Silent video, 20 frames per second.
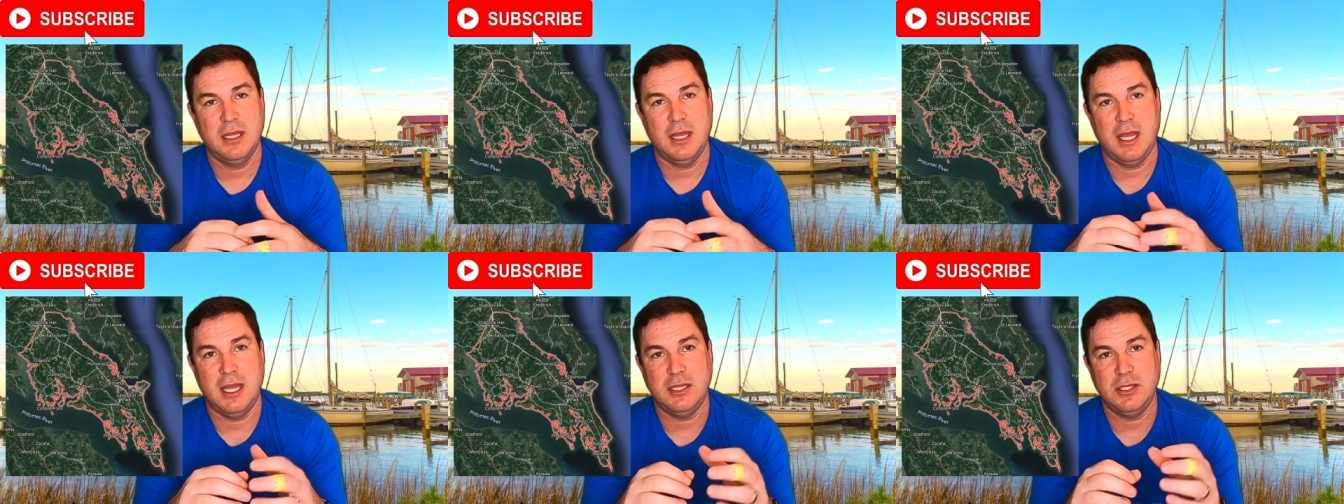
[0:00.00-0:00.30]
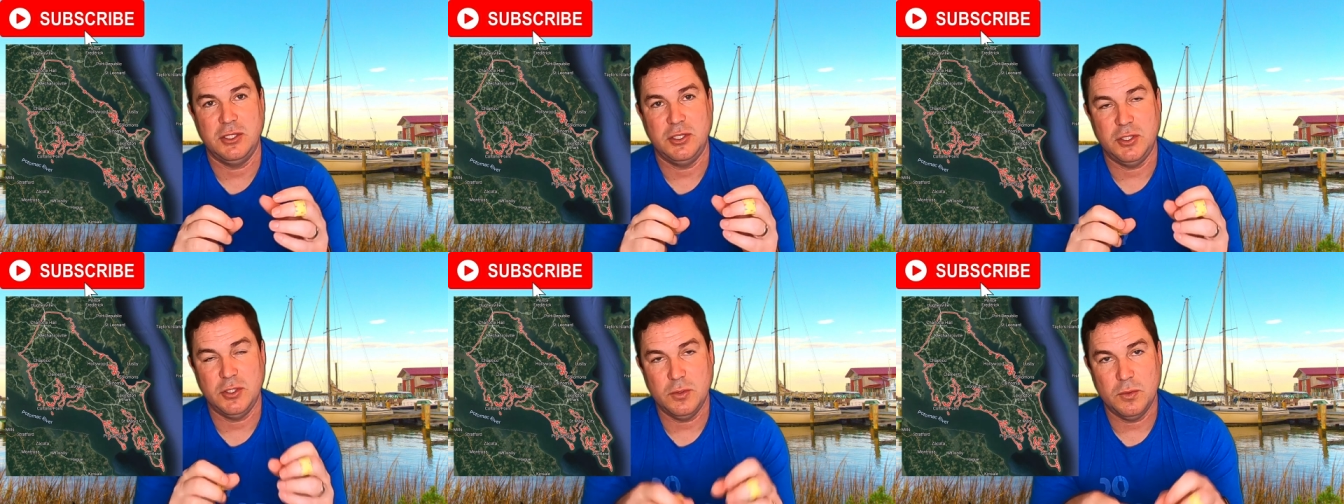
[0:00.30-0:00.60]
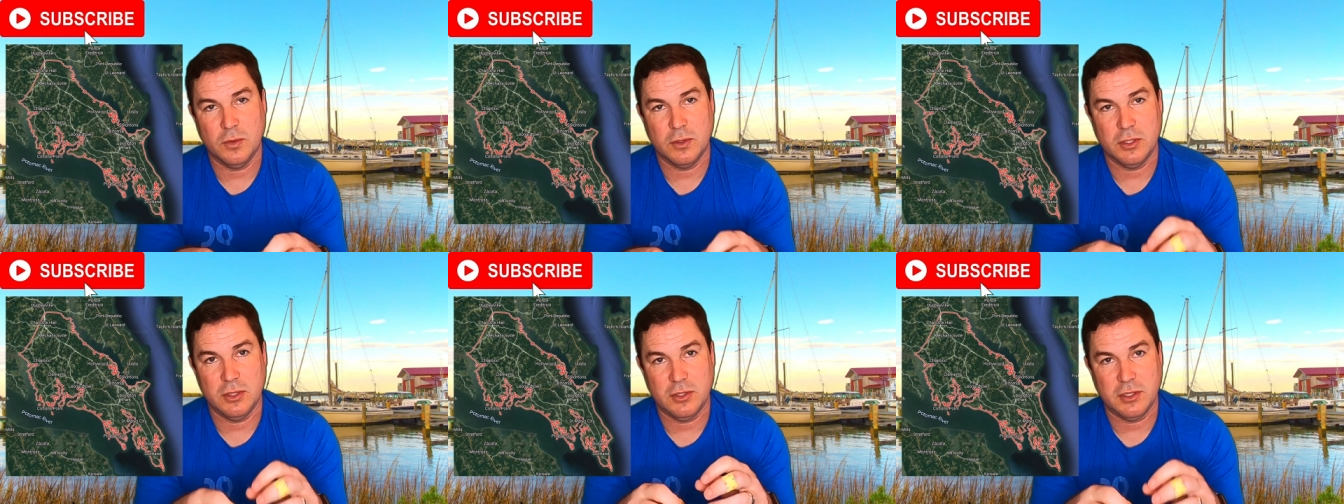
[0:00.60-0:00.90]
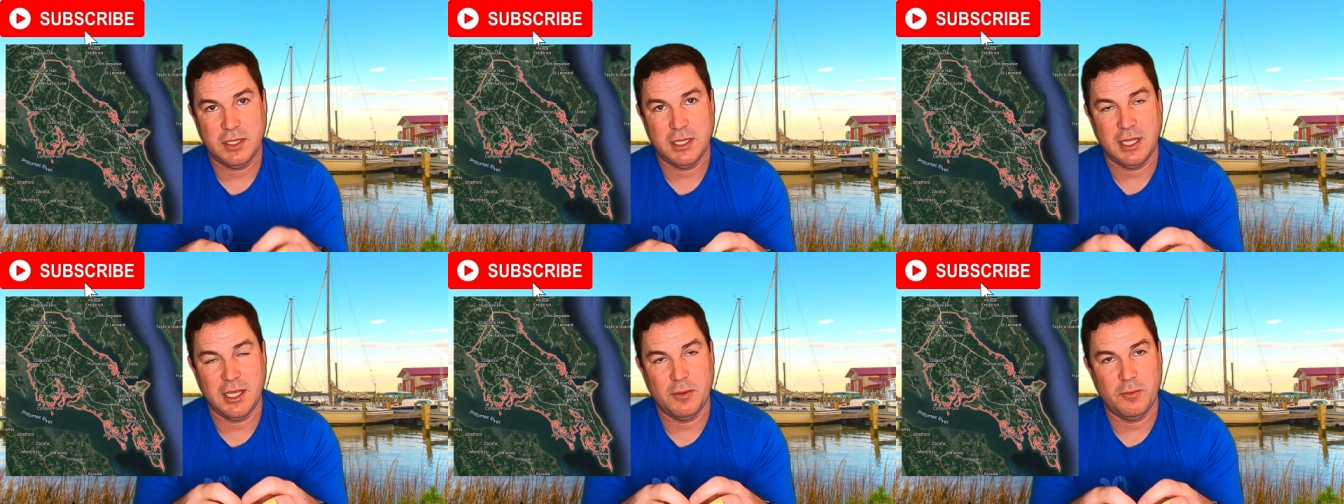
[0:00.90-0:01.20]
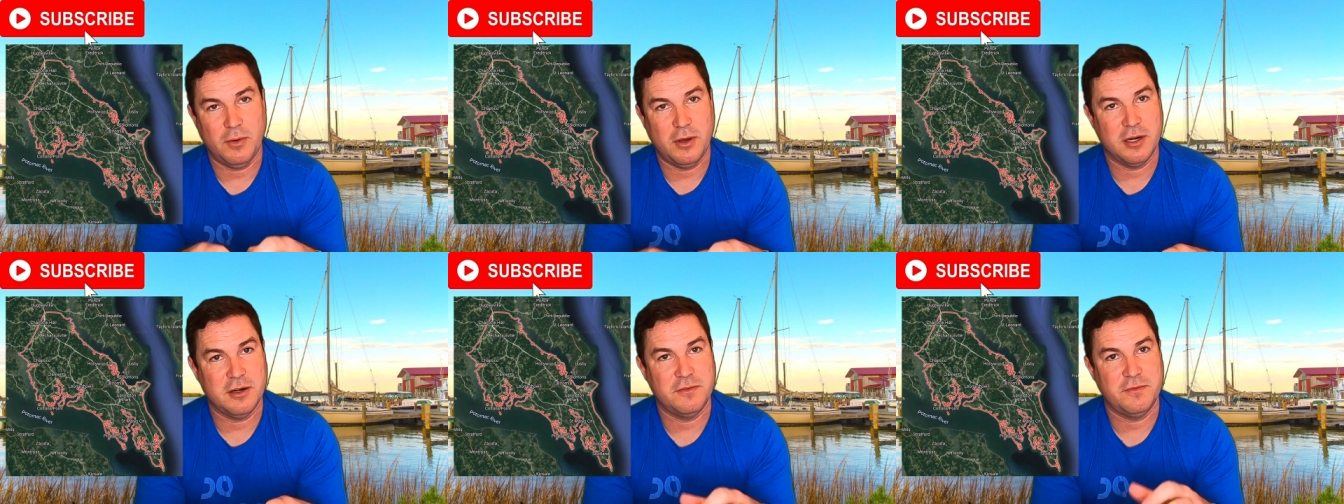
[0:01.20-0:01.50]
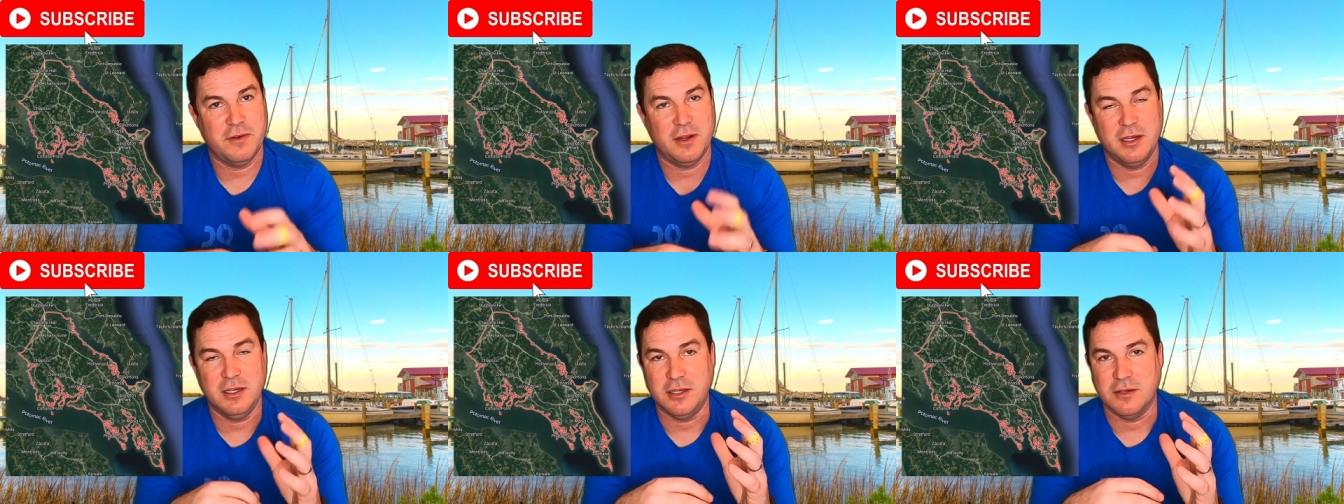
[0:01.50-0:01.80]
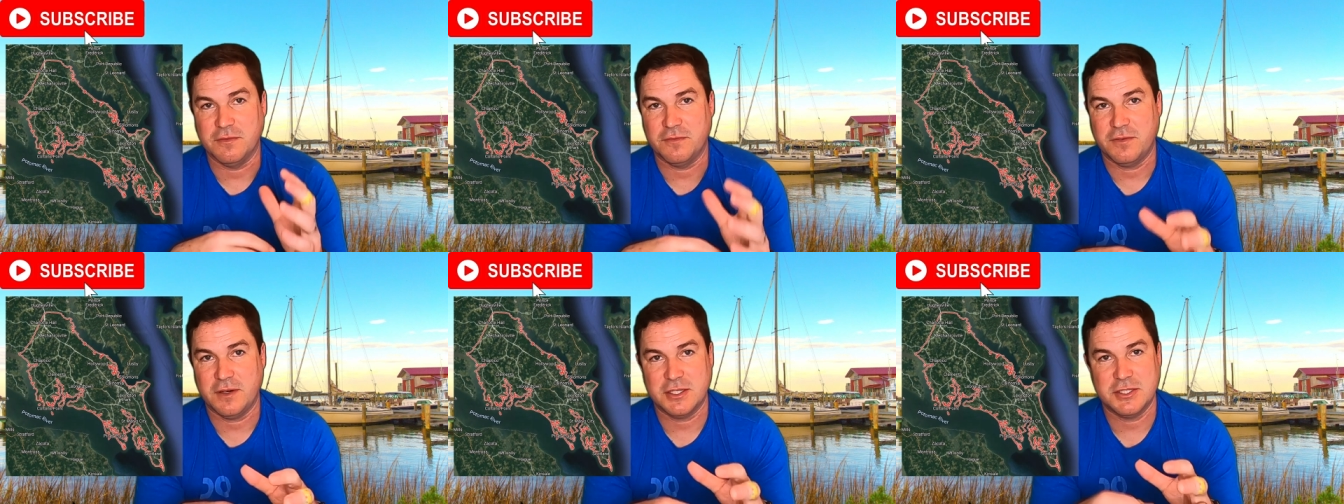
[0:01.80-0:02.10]
and you are looking at waterfront and
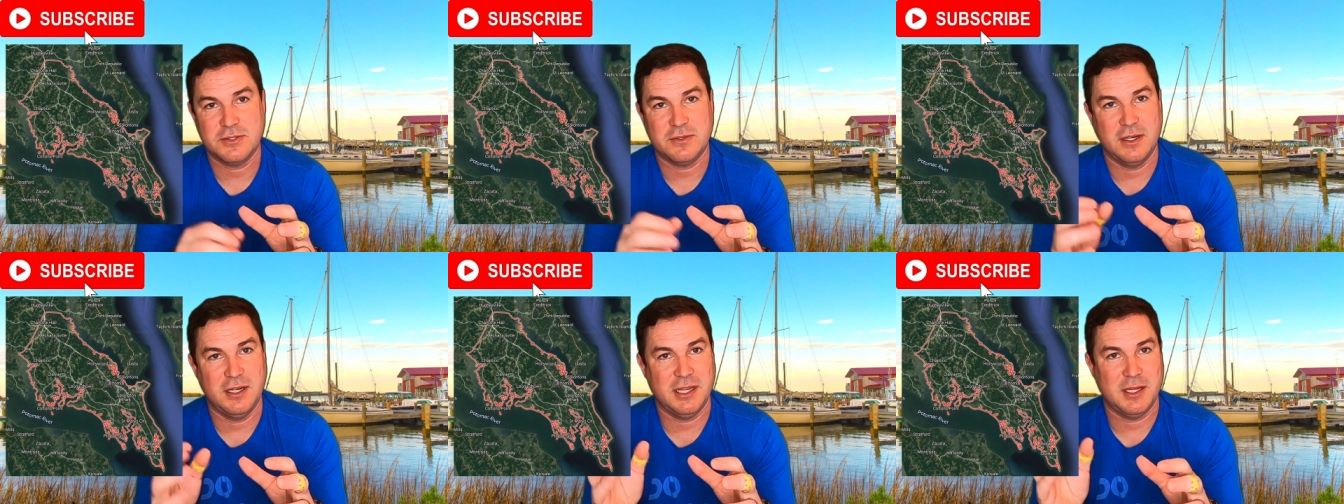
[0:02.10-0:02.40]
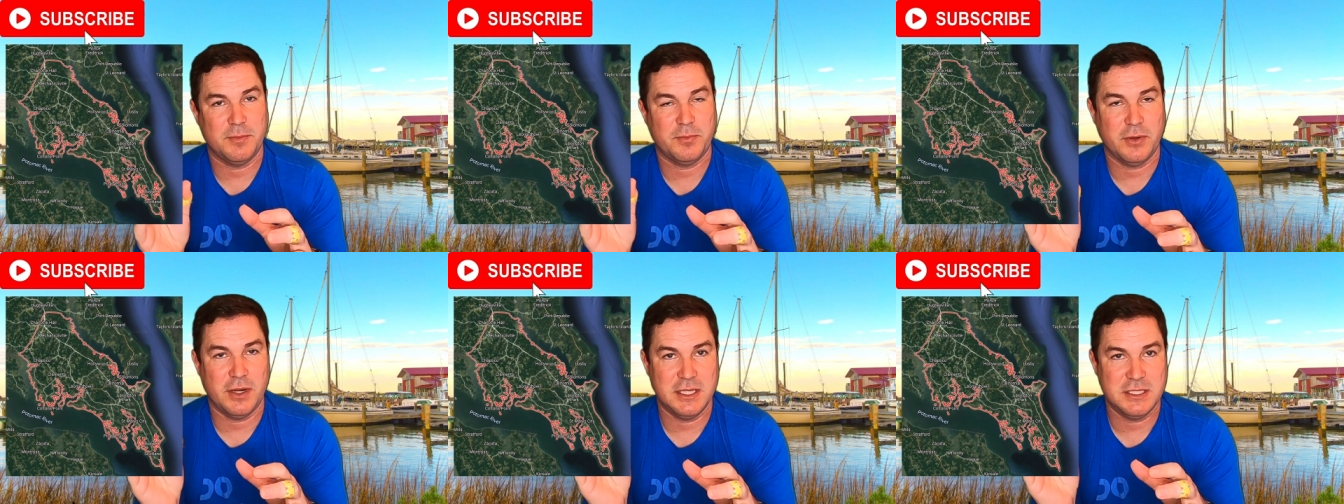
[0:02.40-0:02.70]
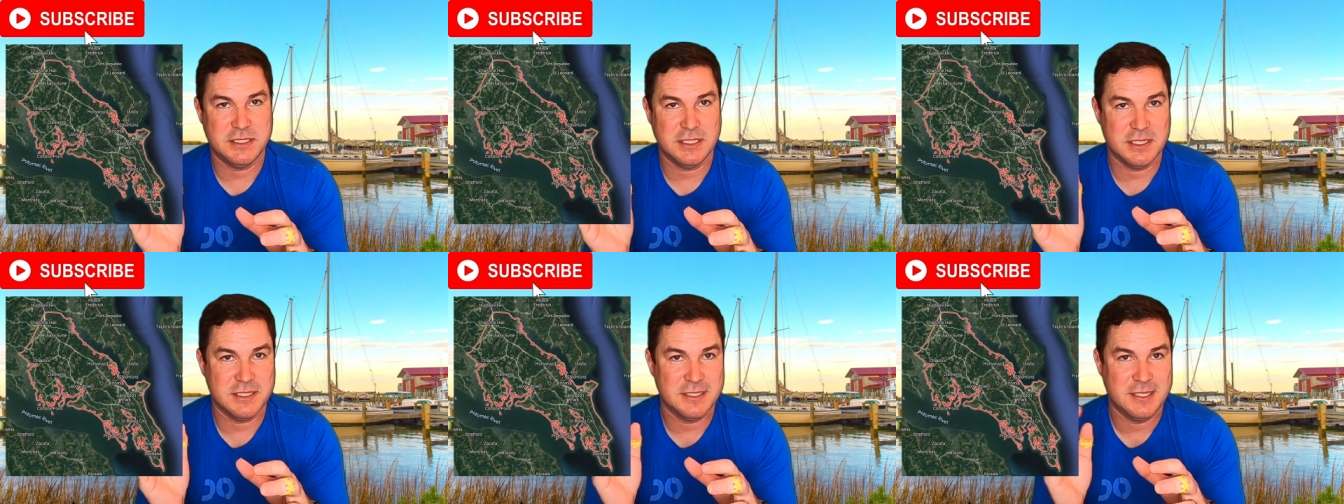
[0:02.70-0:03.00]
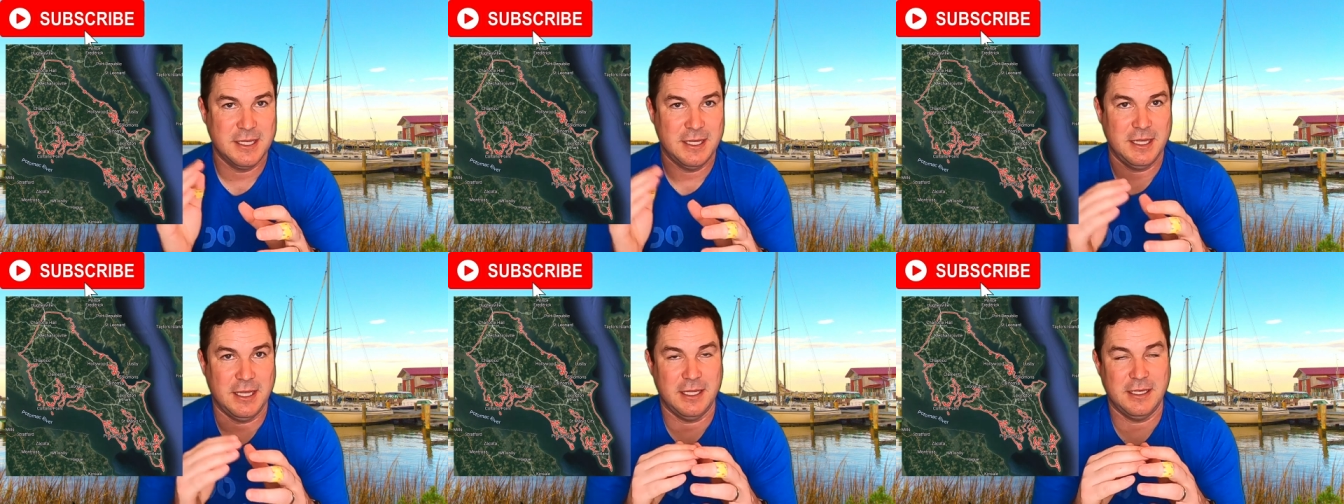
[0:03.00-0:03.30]
you're frustrated at the prices,